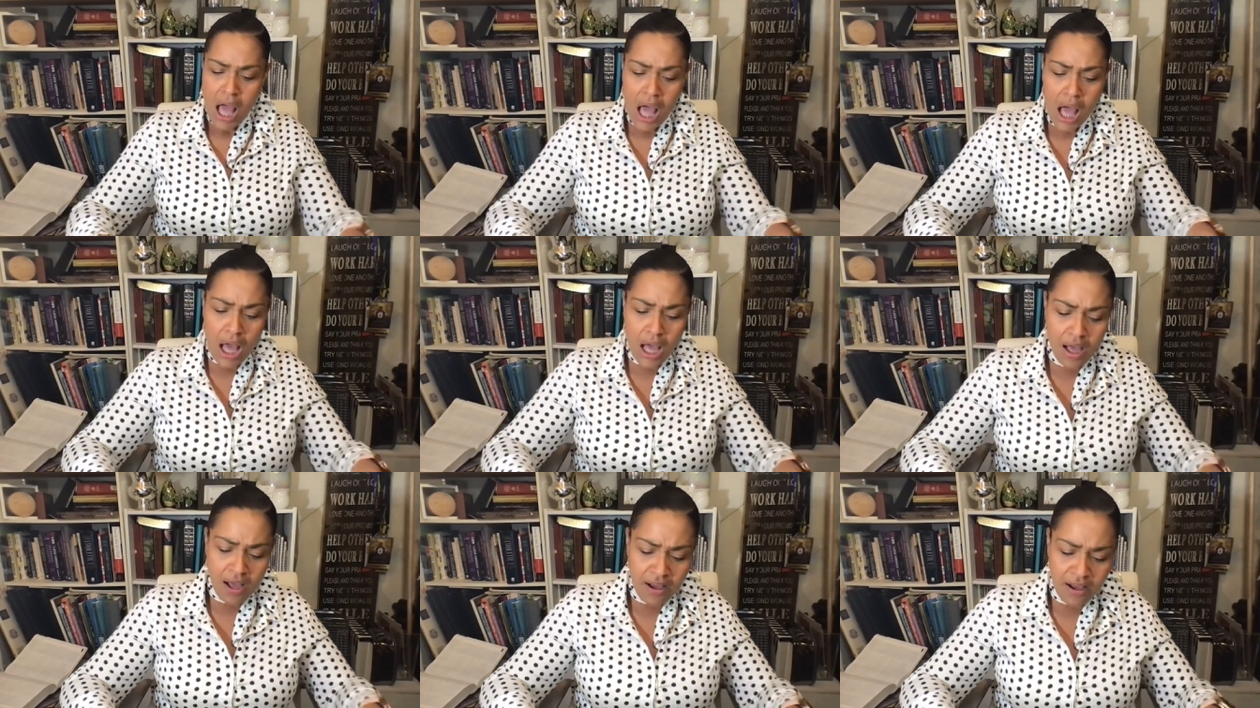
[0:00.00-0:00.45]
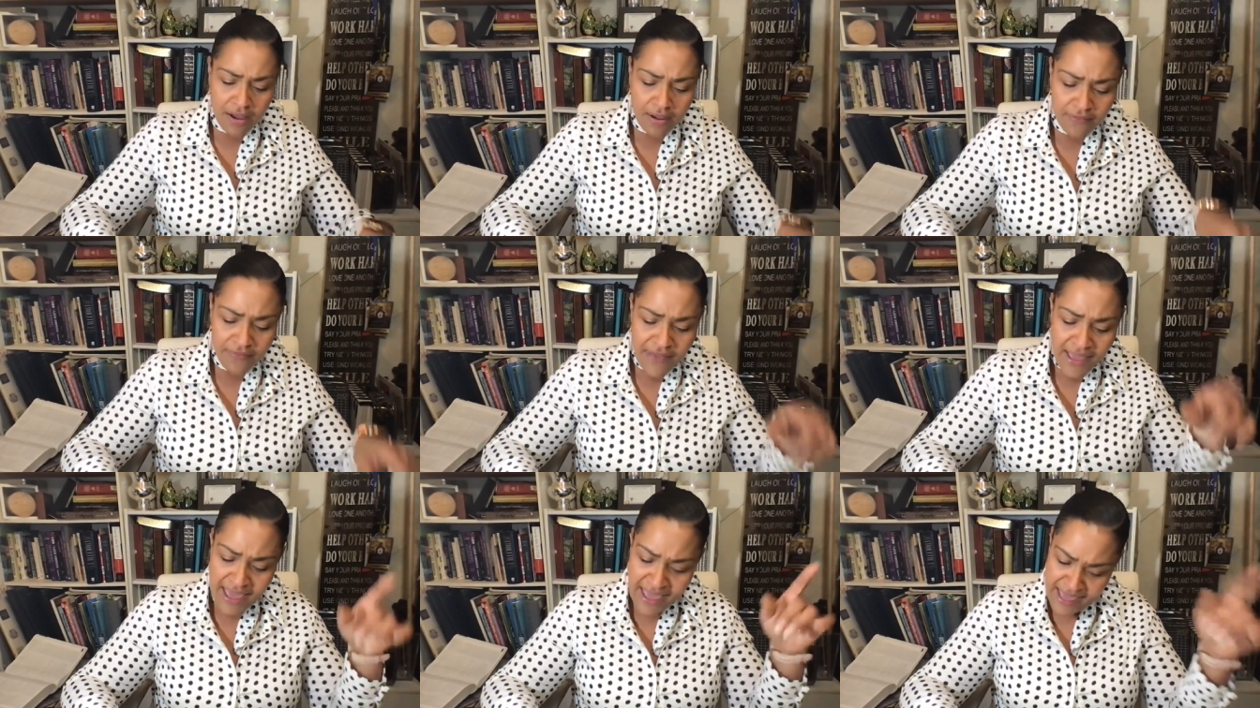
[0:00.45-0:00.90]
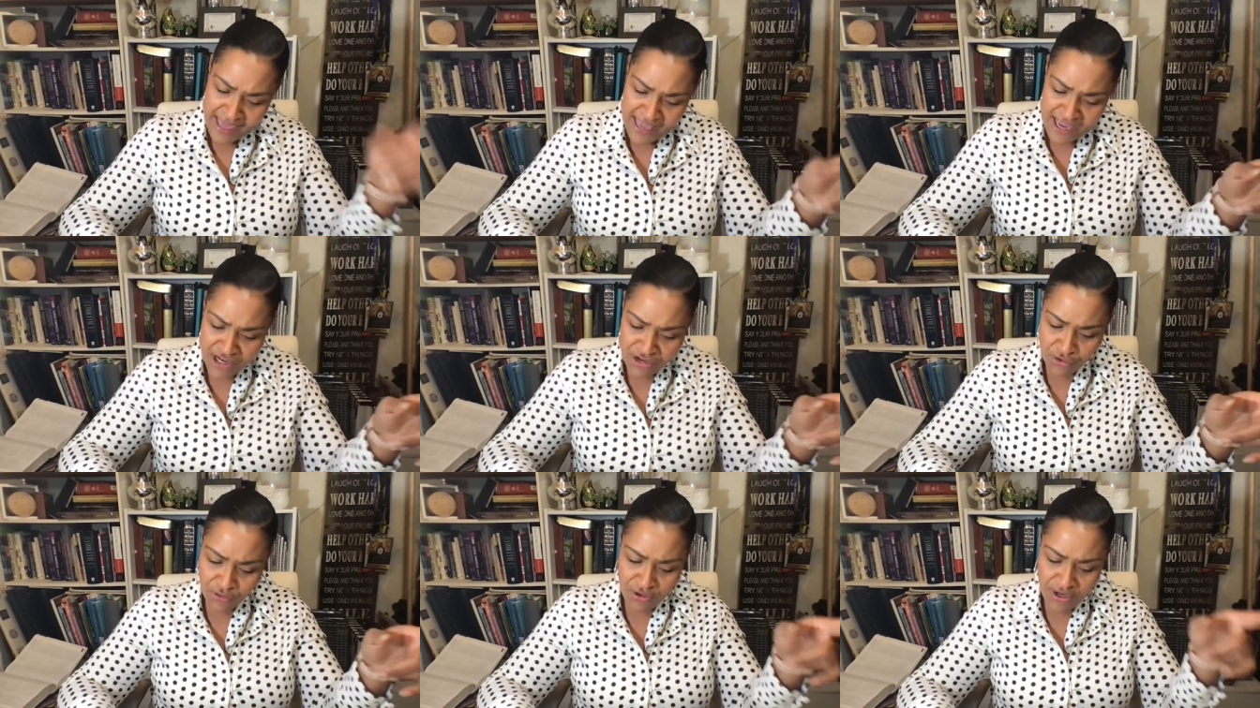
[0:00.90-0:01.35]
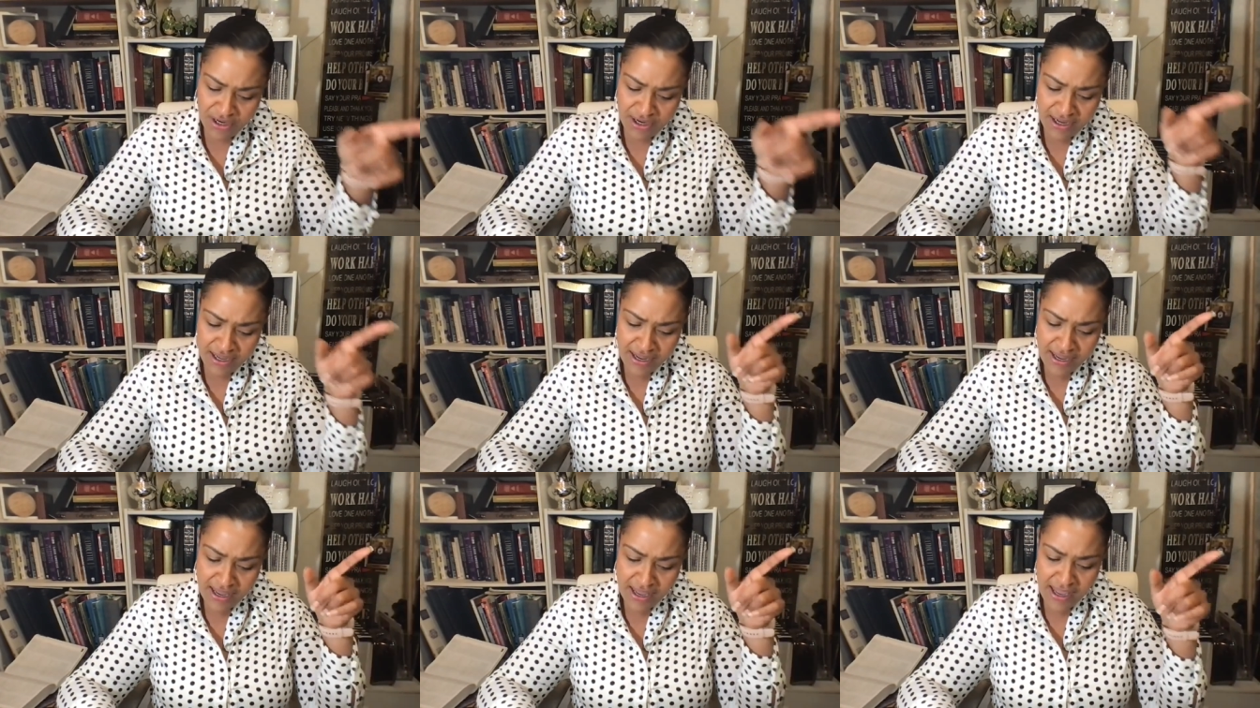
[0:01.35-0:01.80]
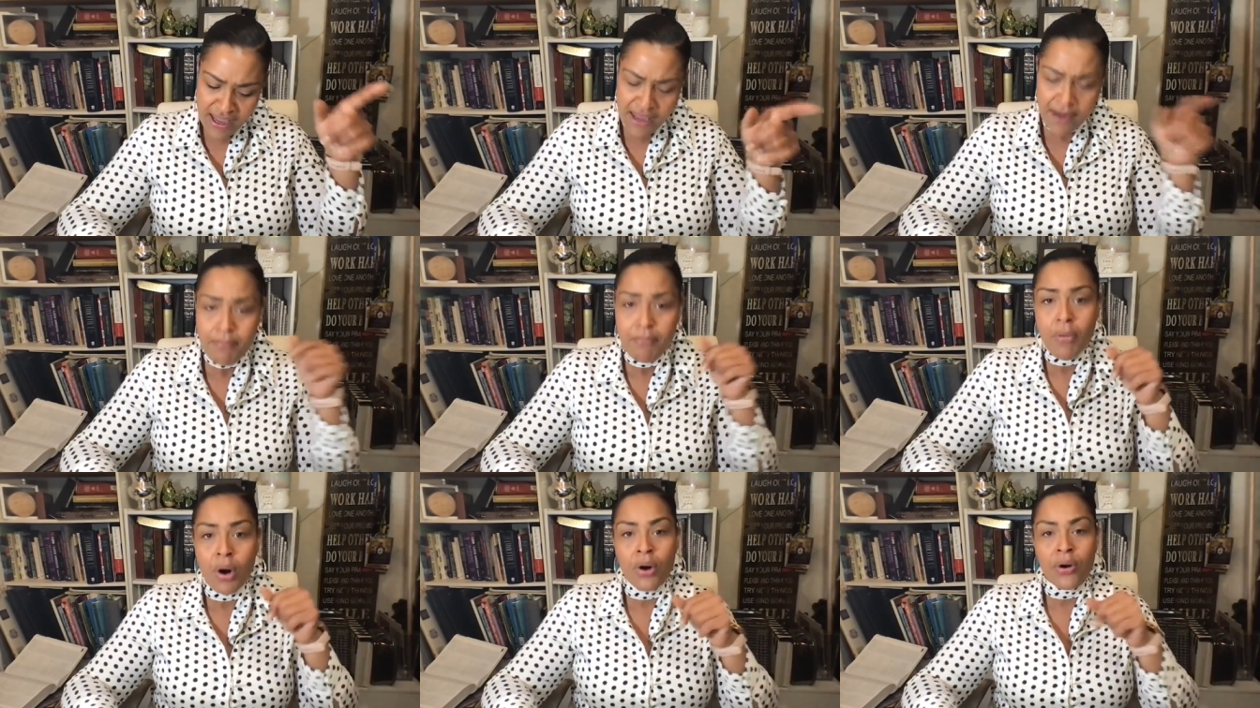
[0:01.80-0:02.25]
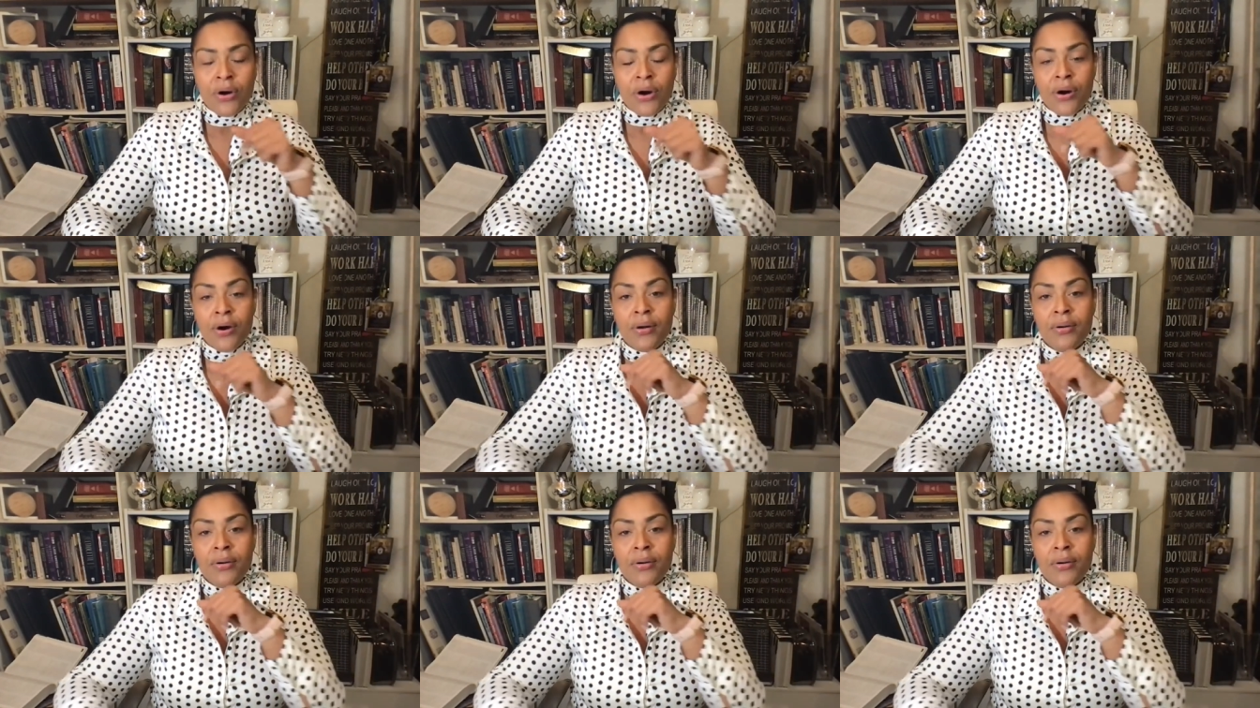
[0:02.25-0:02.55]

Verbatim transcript: of hatred and murder.